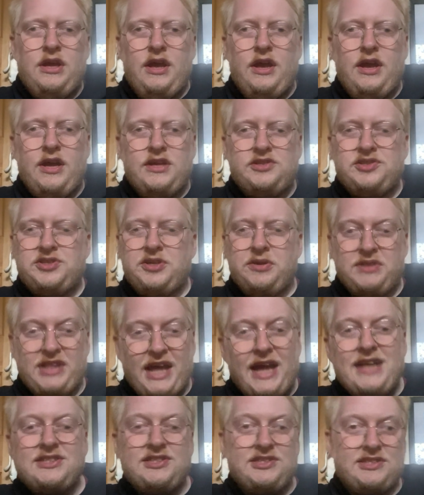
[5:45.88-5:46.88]
Uh, so
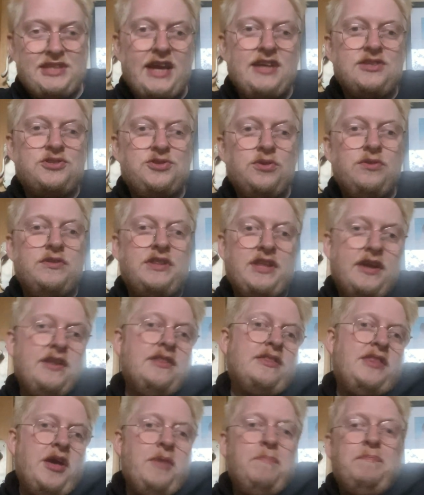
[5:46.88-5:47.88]
that's that sort of
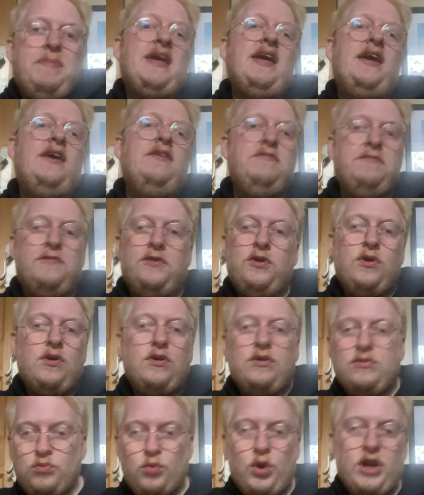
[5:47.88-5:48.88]
like their beer
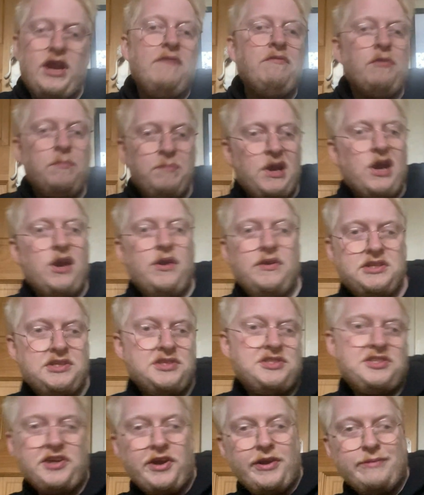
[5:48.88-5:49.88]
for whatever period of
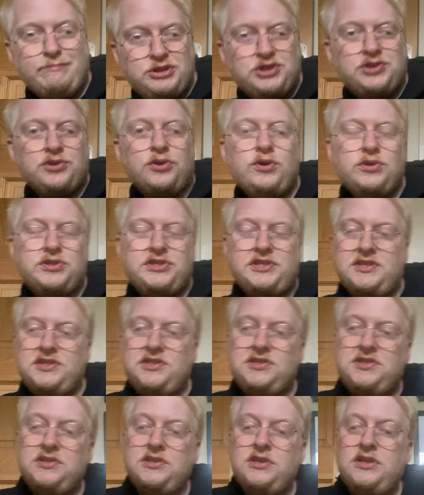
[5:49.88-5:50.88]
time sorted.